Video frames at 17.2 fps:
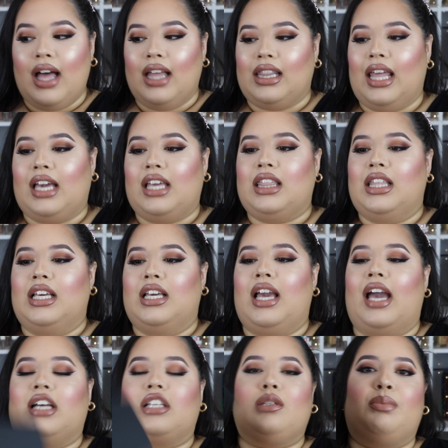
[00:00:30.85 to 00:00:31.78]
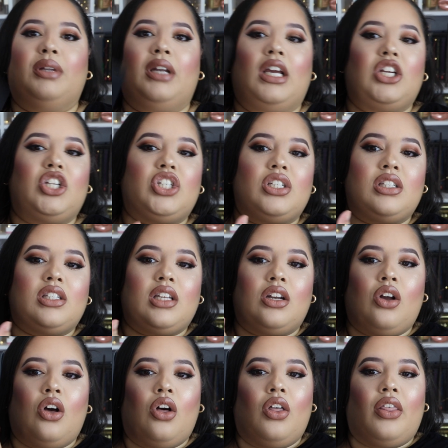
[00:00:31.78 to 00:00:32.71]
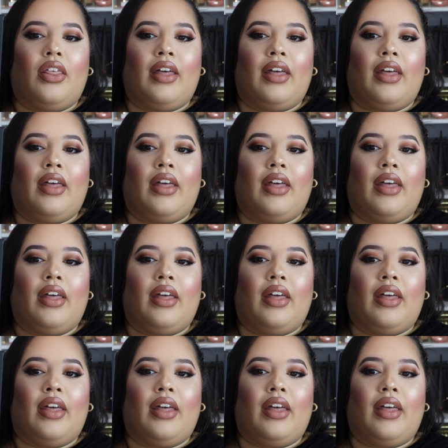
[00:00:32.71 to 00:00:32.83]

like the explanations and all